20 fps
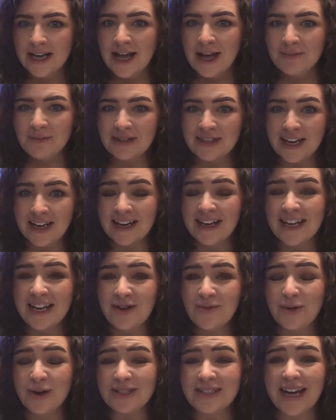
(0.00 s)
but that he
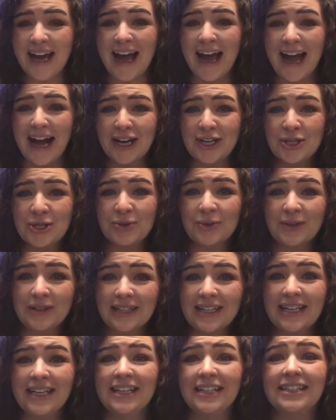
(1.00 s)
was
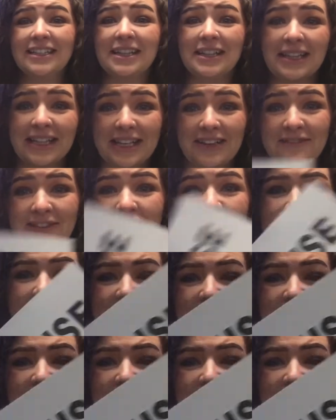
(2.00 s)
actually living.